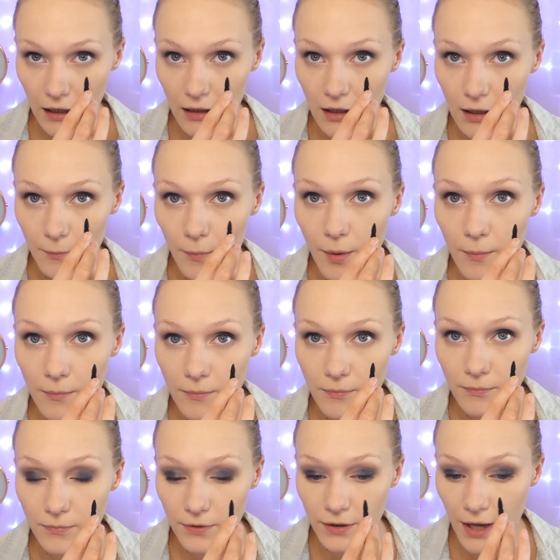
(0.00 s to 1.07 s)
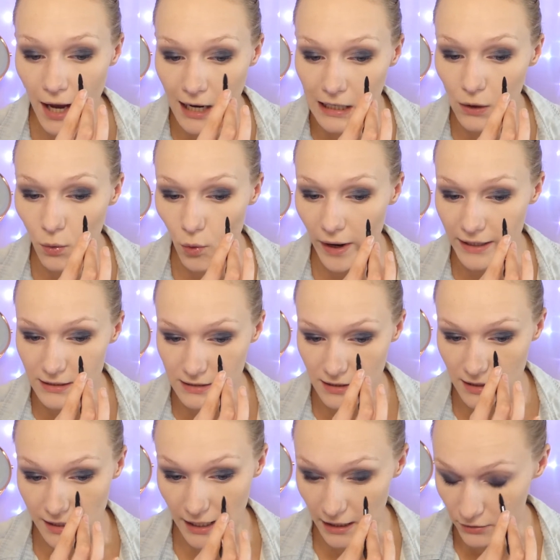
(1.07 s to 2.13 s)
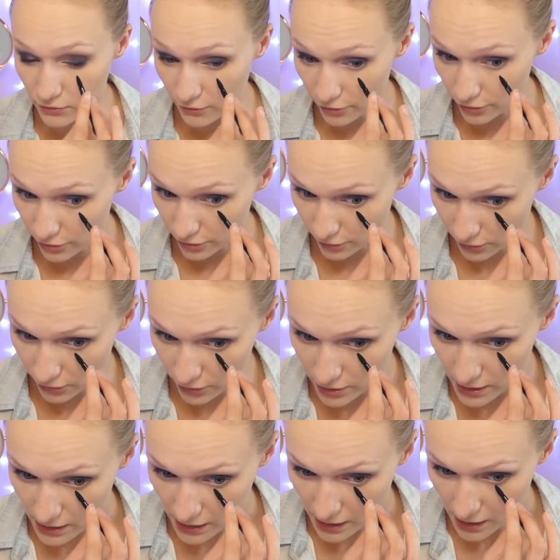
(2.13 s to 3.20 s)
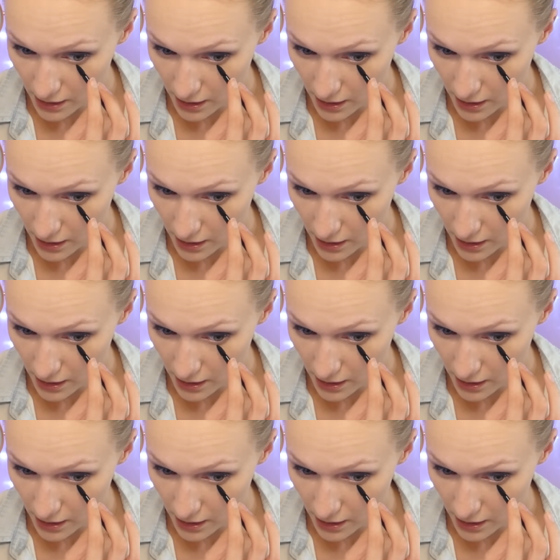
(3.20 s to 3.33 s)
not quite to the inner third,